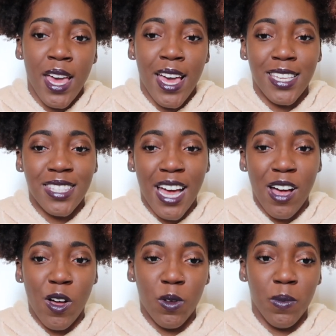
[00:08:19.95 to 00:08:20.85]
It's
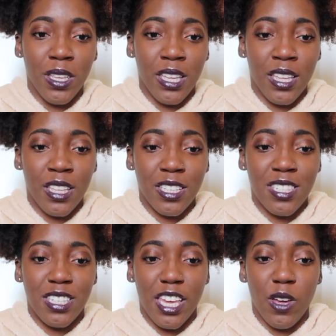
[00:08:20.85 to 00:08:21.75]
not only
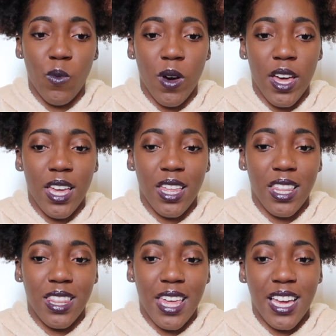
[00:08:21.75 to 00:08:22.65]
seeing what
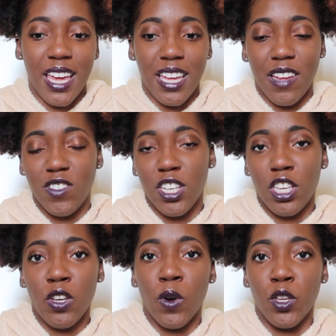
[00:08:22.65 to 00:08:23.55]
they can give to
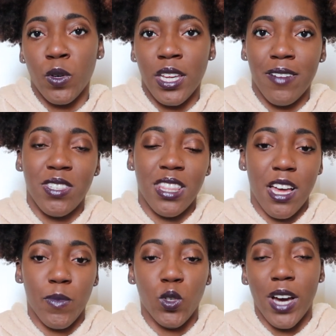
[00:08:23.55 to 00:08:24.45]
you or you can give to
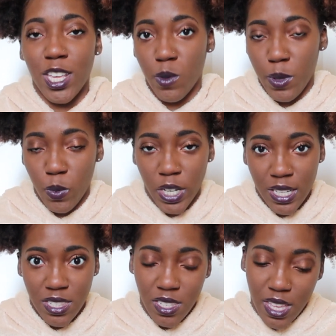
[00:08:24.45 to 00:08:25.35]
them, you guys will be working
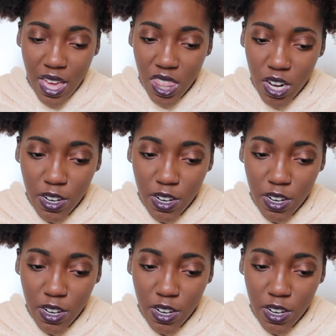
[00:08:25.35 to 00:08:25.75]
together.